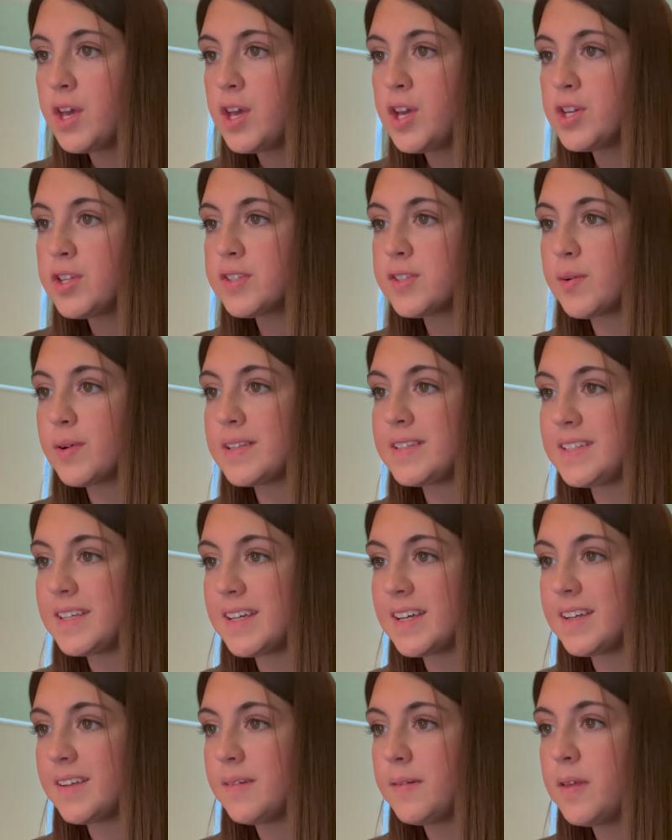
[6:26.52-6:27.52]
So I
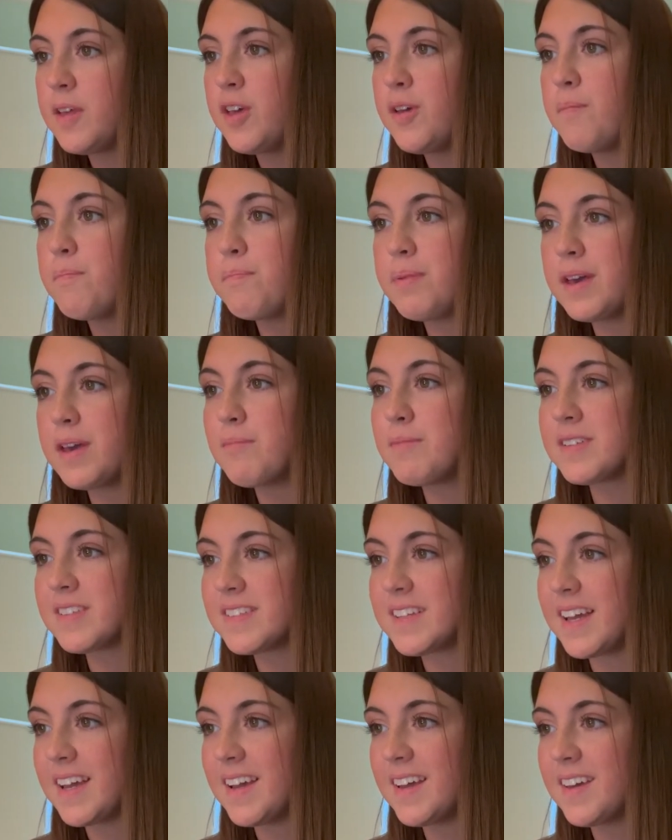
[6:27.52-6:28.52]
did. Big
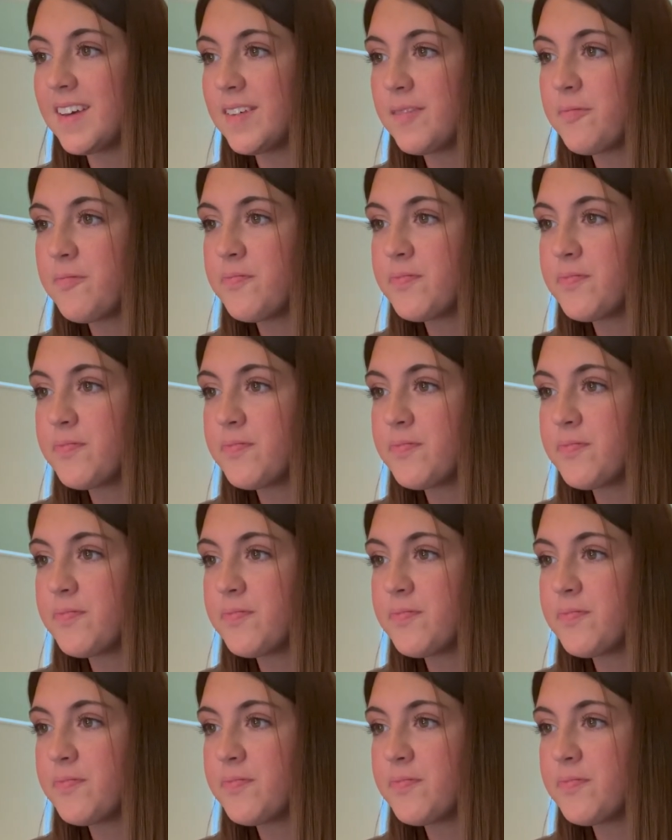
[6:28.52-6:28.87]
mistake.